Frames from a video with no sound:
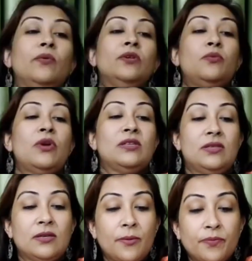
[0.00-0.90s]
was
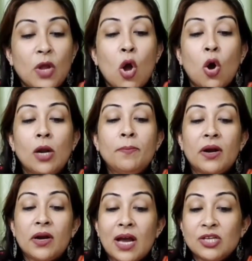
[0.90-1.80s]
present. On
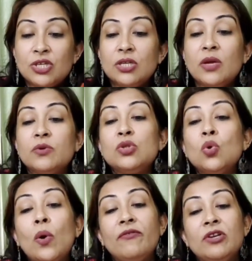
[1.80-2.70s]
percussion, there was
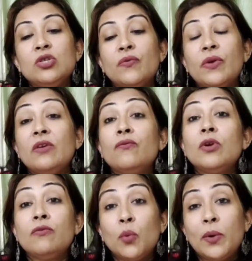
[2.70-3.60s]
no evidence of any
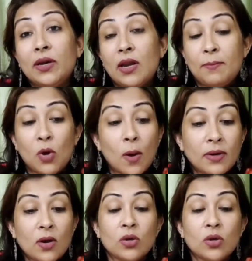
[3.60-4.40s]
free fluid in abdomen.